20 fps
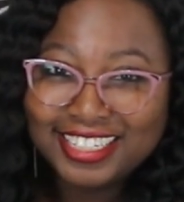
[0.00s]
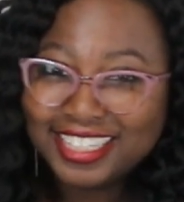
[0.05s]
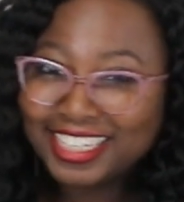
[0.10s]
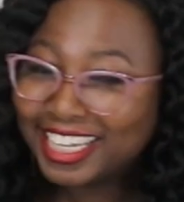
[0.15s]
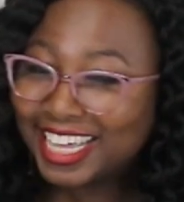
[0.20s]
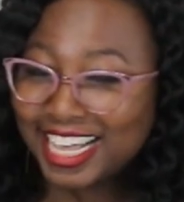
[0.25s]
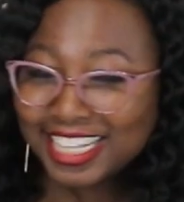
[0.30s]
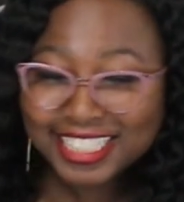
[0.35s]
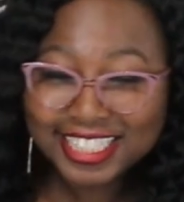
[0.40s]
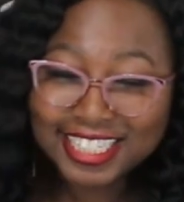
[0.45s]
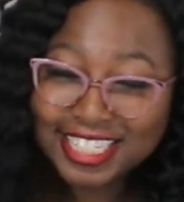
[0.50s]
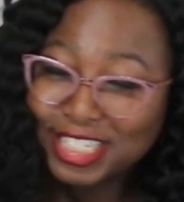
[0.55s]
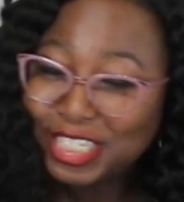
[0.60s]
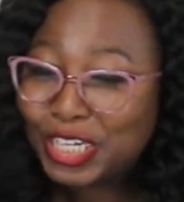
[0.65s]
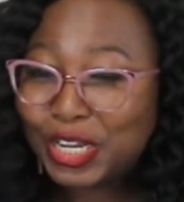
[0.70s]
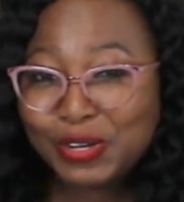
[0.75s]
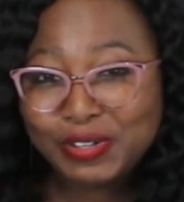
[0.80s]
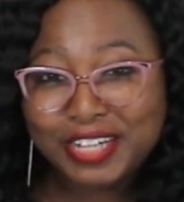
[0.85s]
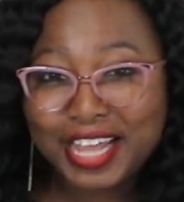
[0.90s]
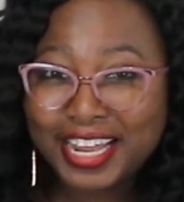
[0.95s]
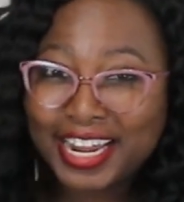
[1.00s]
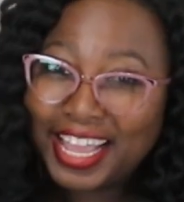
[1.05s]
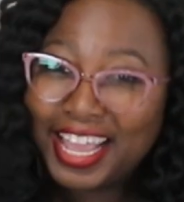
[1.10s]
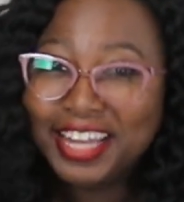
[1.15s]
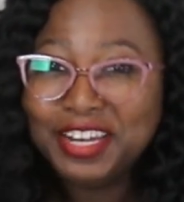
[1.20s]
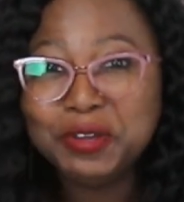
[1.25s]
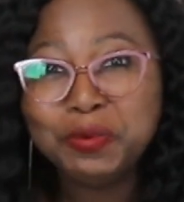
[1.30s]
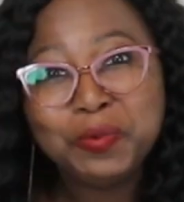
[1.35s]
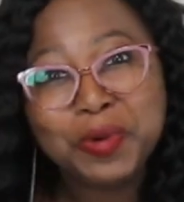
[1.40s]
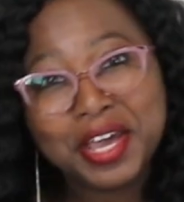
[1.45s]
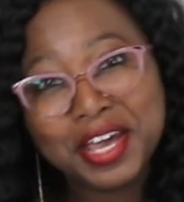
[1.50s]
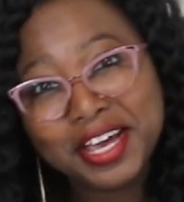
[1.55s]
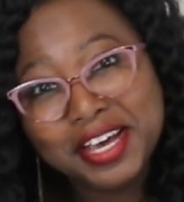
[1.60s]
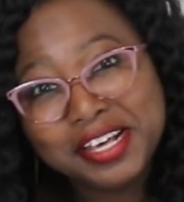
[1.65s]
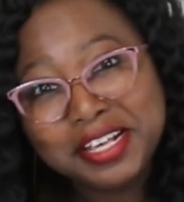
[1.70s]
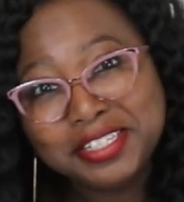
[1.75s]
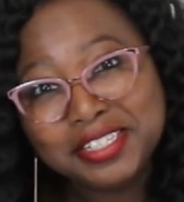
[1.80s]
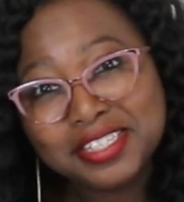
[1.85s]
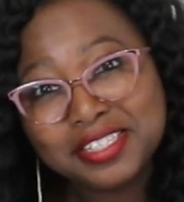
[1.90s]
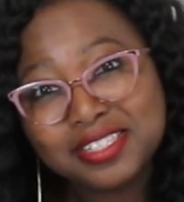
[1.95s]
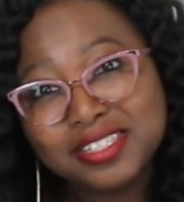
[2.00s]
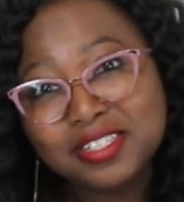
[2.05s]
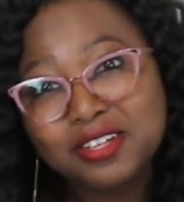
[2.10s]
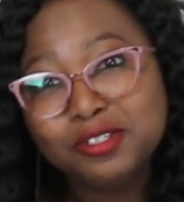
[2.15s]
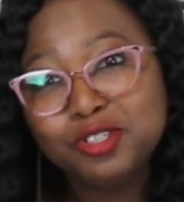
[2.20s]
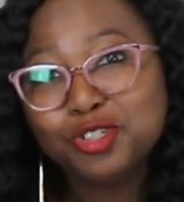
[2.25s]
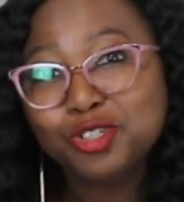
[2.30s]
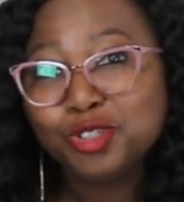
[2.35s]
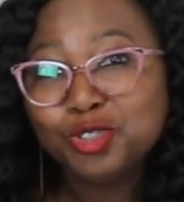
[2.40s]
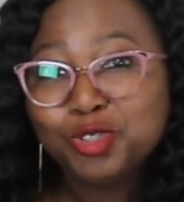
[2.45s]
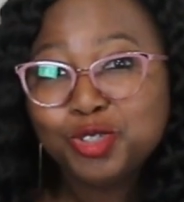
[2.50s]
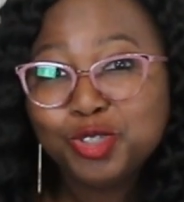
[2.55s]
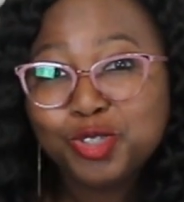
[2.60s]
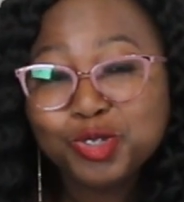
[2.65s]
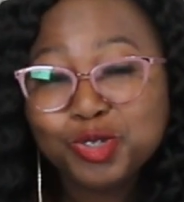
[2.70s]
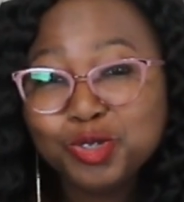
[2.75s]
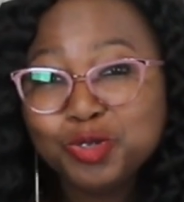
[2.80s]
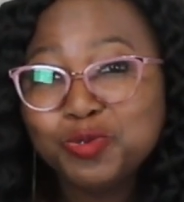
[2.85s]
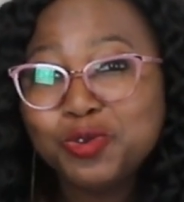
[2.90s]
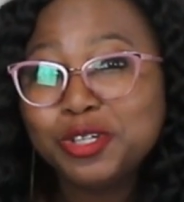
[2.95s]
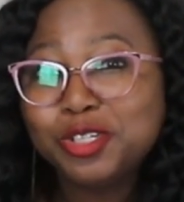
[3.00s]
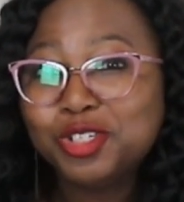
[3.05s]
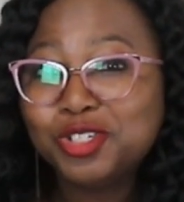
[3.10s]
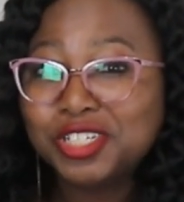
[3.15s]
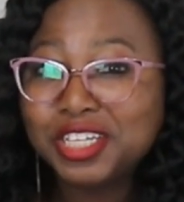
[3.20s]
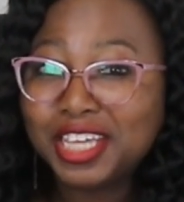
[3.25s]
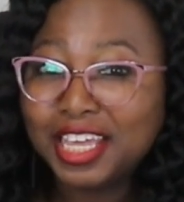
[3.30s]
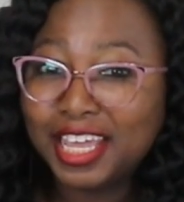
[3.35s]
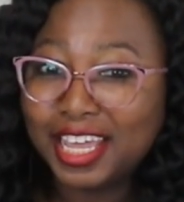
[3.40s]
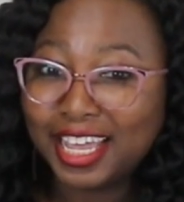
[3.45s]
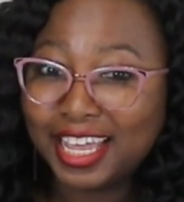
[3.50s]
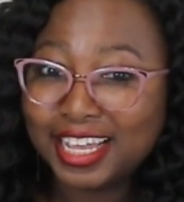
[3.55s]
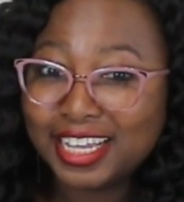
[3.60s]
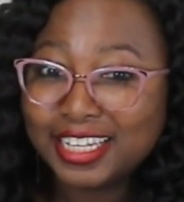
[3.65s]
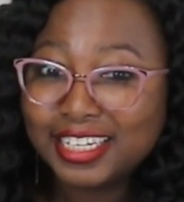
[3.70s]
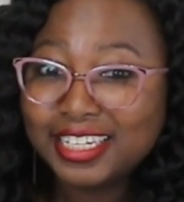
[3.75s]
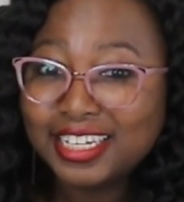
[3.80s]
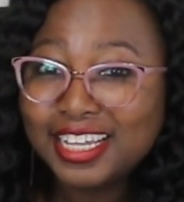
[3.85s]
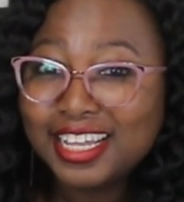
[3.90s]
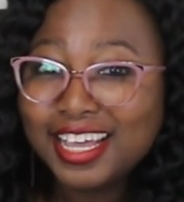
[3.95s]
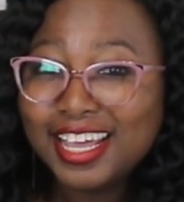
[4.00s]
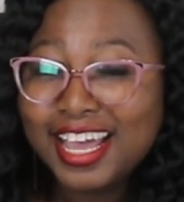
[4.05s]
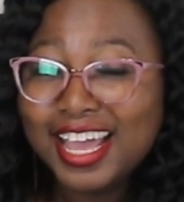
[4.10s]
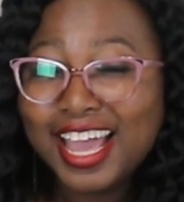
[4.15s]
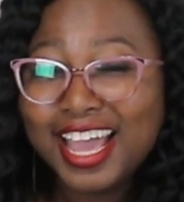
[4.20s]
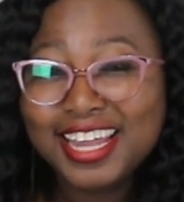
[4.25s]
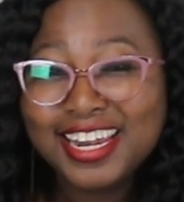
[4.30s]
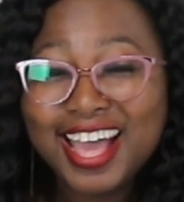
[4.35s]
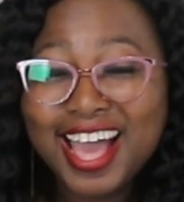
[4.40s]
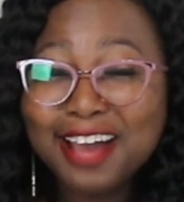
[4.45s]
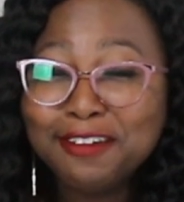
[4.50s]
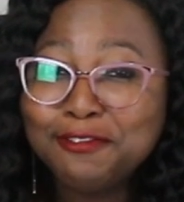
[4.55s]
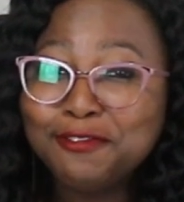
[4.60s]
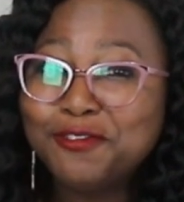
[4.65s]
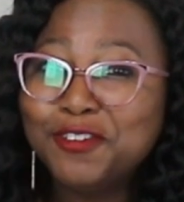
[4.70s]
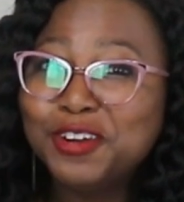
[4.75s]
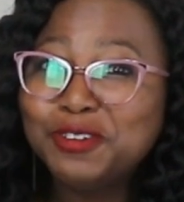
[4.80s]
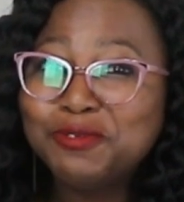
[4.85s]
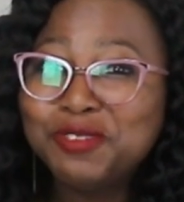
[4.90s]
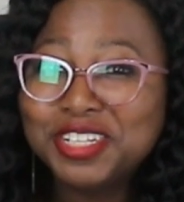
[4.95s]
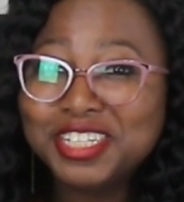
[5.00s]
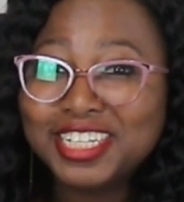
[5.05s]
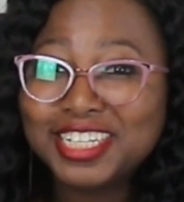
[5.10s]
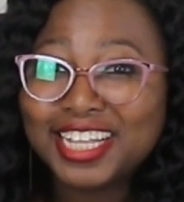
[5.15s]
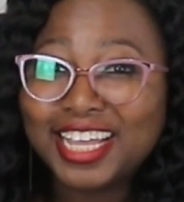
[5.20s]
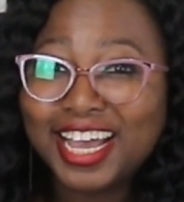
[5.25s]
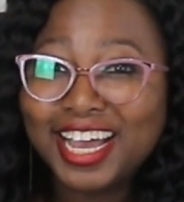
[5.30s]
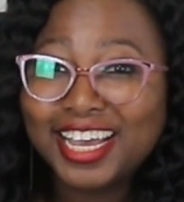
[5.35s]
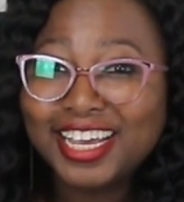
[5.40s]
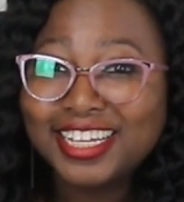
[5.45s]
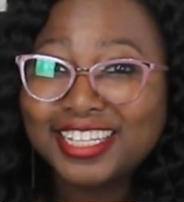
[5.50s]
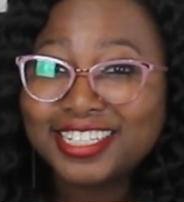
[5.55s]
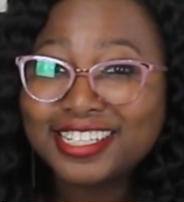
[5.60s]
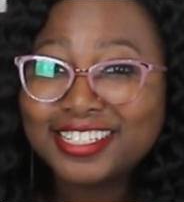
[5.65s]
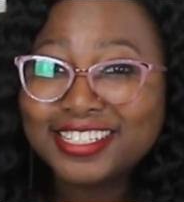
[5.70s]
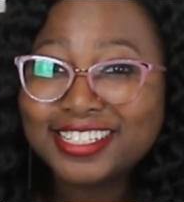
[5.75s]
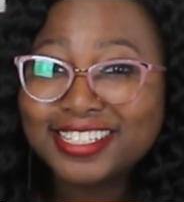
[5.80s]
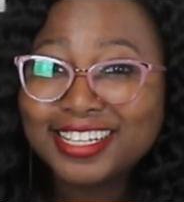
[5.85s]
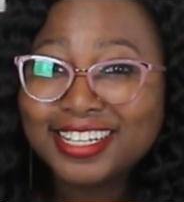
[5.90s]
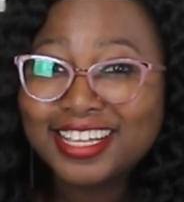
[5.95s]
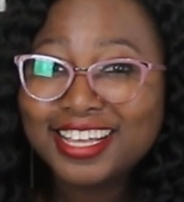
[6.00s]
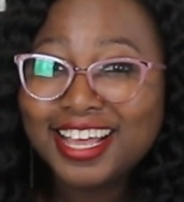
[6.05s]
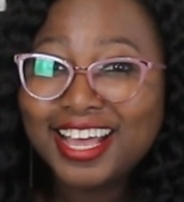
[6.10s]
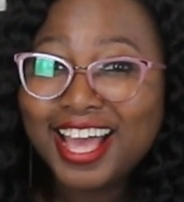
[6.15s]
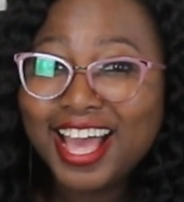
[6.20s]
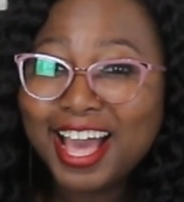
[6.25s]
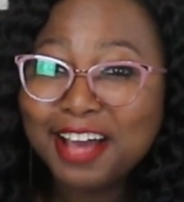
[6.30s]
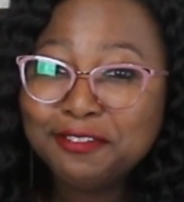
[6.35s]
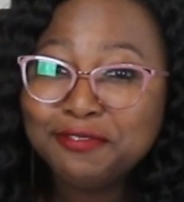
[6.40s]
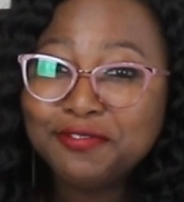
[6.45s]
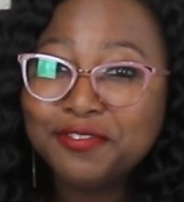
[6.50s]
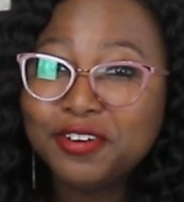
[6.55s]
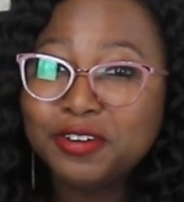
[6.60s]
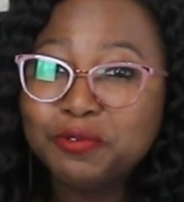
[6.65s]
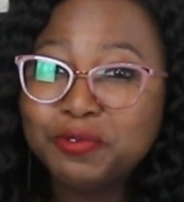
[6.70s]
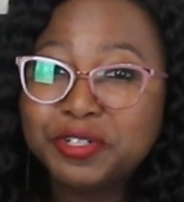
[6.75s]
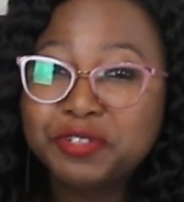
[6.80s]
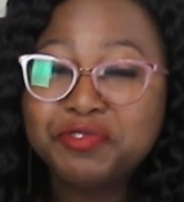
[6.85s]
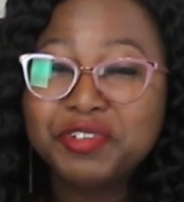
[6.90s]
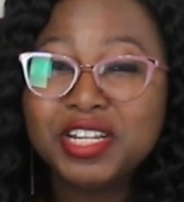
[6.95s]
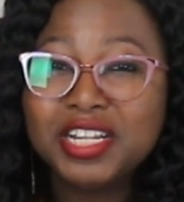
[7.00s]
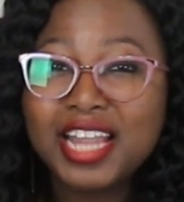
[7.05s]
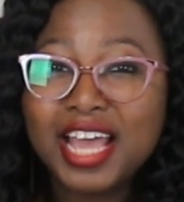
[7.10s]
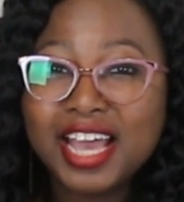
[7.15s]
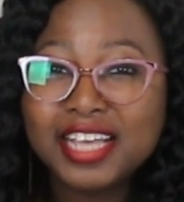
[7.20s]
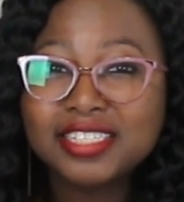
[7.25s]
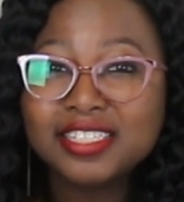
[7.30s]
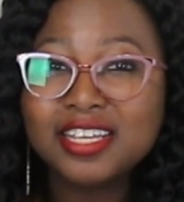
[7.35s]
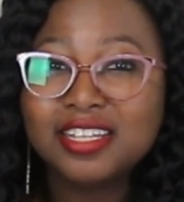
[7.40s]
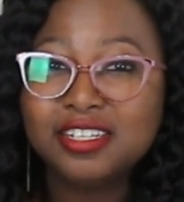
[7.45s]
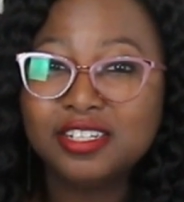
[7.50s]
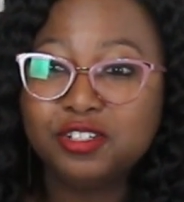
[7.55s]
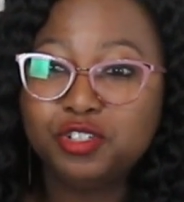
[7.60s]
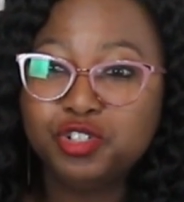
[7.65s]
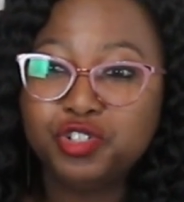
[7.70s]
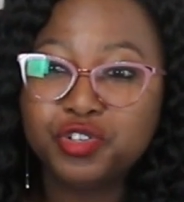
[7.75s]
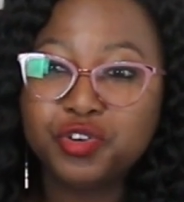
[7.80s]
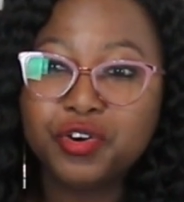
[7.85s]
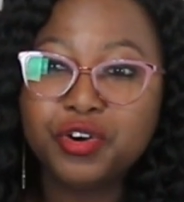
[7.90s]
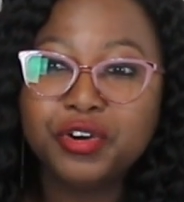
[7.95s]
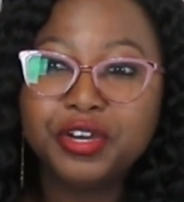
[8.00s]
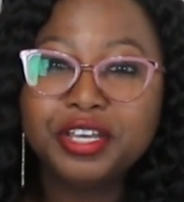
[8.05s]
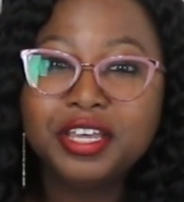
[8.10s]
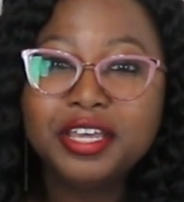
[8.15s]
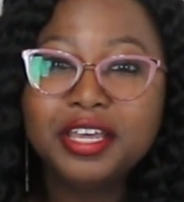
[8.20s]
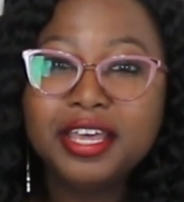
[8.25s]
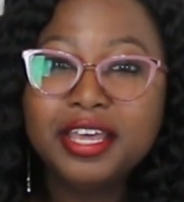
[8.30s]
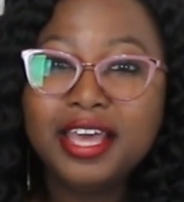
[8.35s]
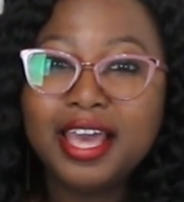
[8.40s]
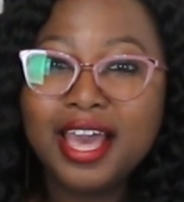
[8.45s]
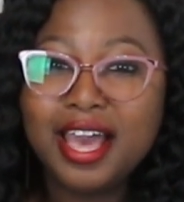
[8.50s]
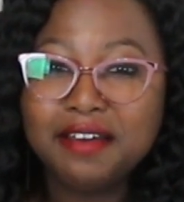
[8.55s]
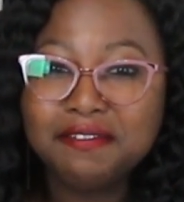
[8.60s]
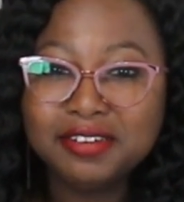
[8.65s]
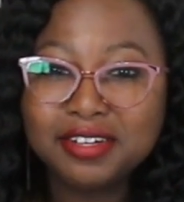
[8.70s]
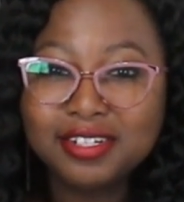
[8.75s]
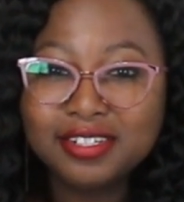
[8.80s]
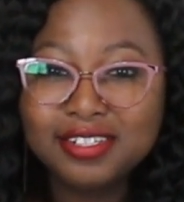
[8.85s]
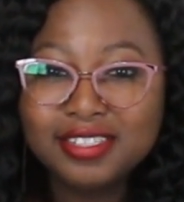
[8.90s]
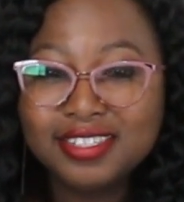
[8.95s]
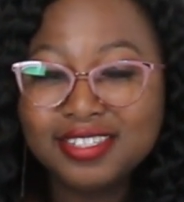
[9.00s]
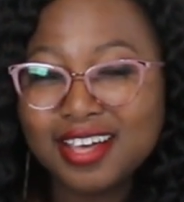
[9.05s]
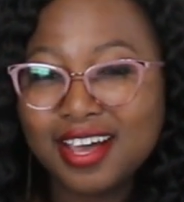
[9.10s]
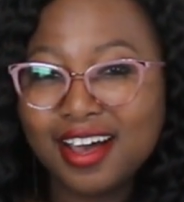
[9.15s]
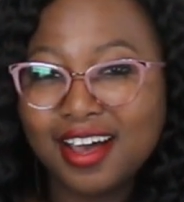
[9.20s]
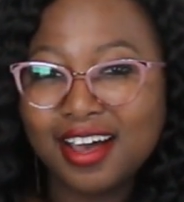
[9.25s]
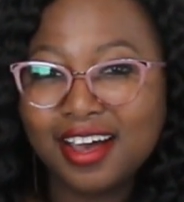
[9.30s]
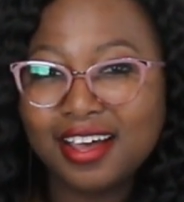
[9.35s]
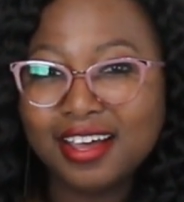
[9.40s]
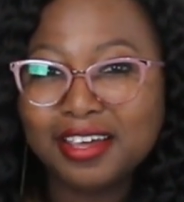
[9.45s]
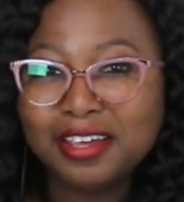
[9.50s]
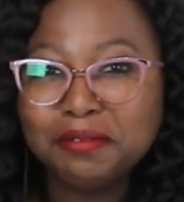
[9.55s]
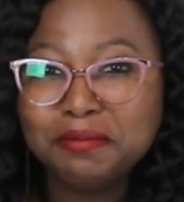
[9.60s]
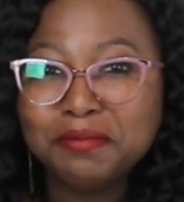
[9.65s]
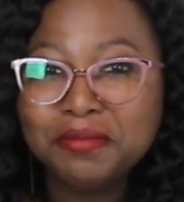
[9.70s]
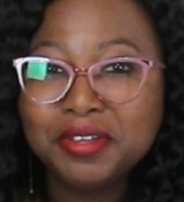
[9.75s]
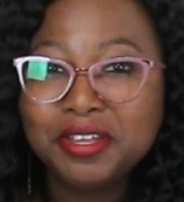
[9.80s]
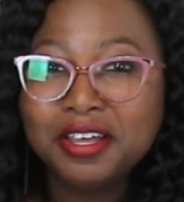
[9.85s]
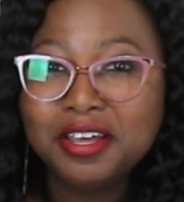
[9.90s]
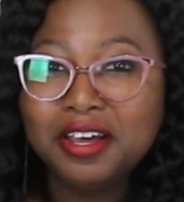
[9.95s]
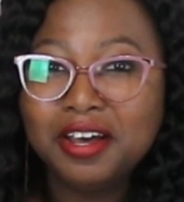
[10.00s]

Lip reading: The guests didn't know that anyways, so just do what you can and have fun with it, guys. Have fun with it. Relax and enjoy. Have a good time.